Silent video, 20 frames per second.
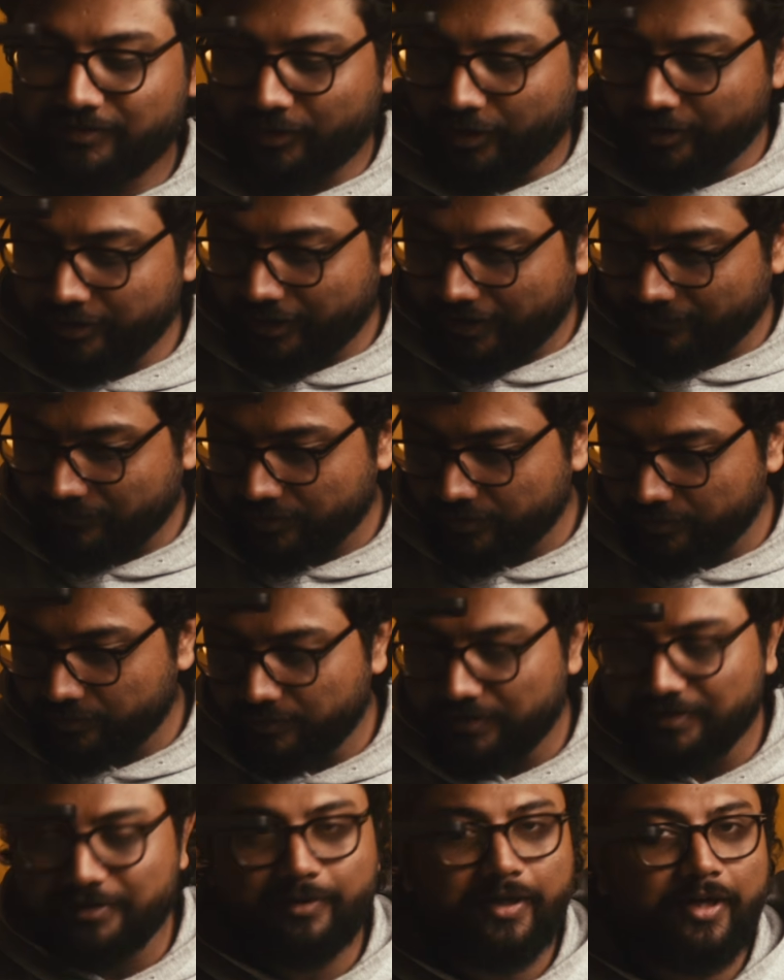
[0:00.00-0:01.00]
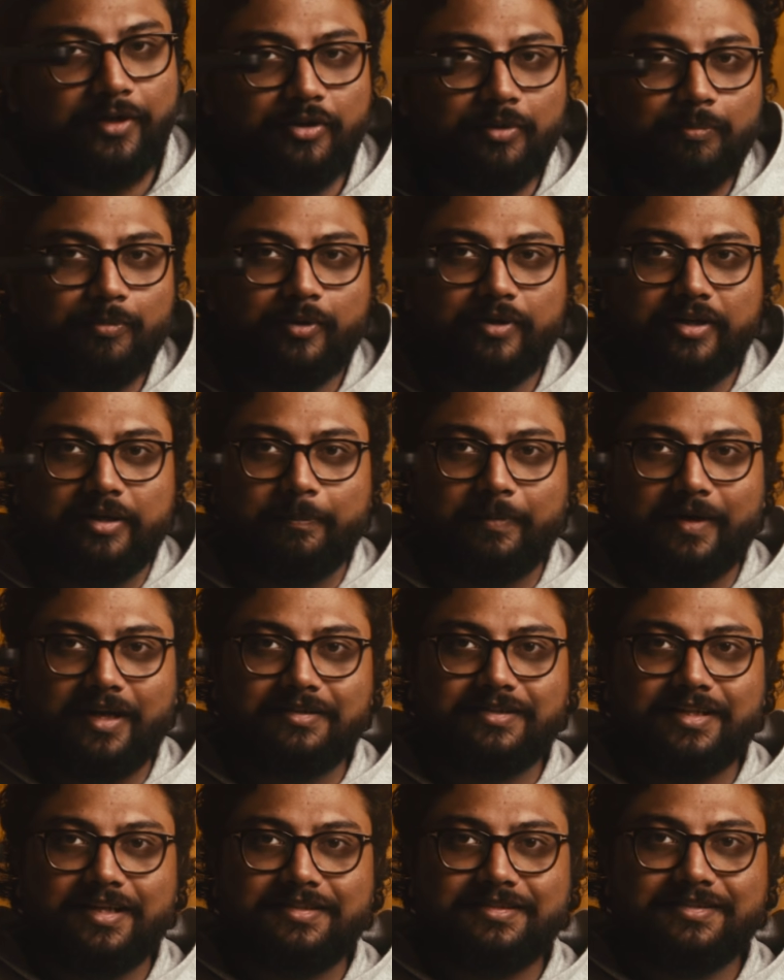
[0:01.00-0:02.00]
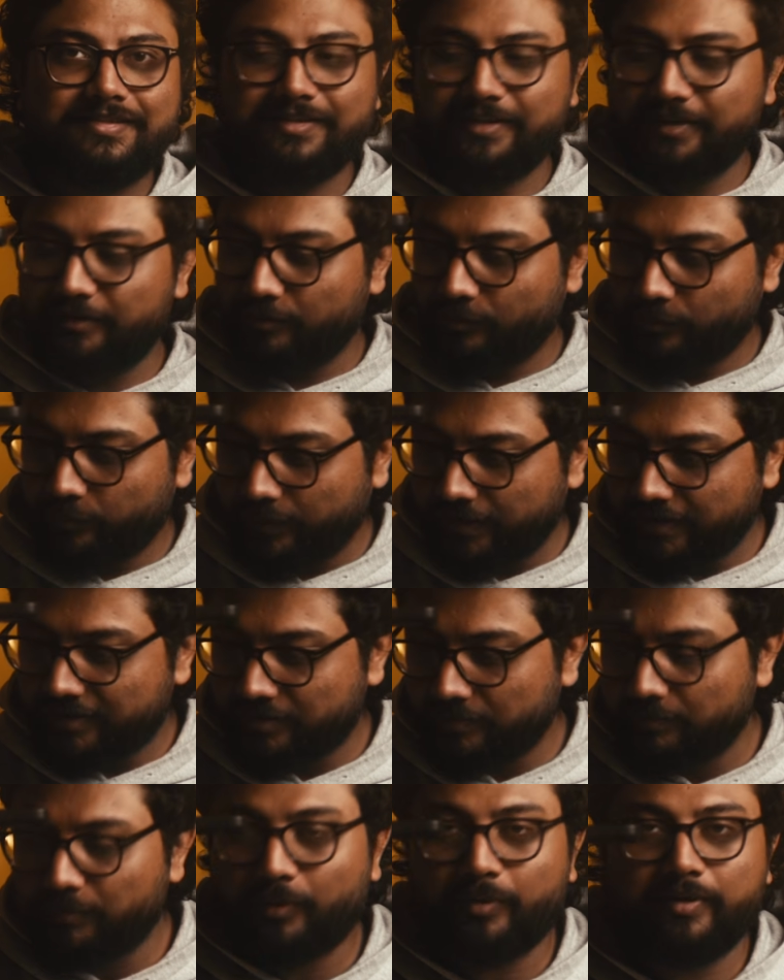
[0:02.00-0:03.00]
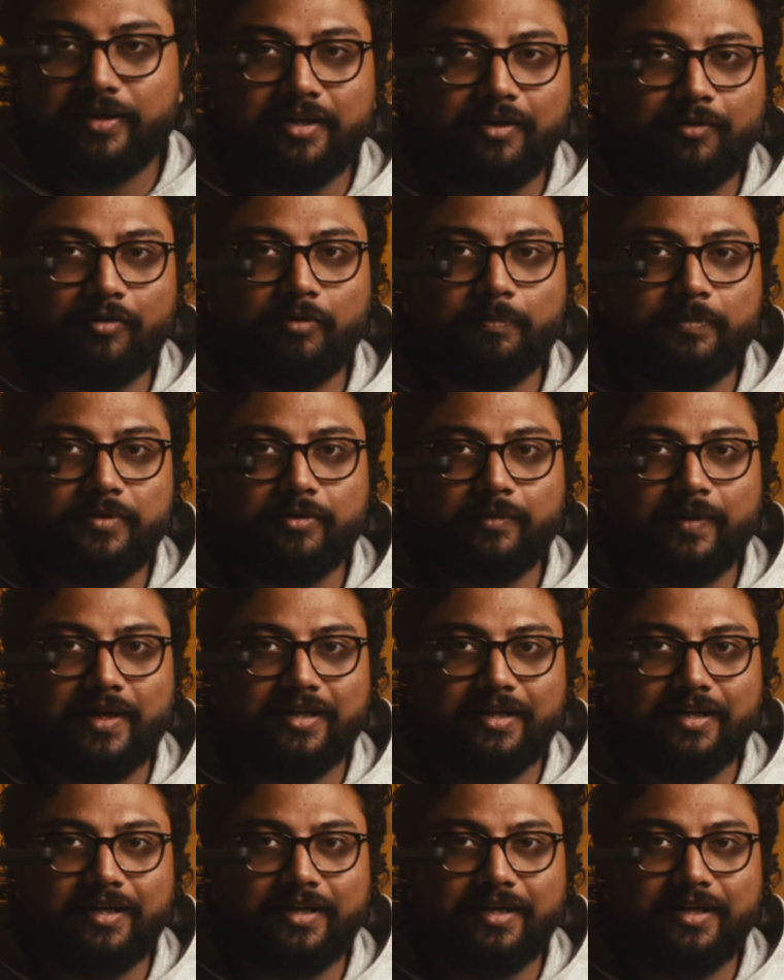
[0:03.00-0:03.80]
all you have to do is look at your boarding pass and see which boarding group you are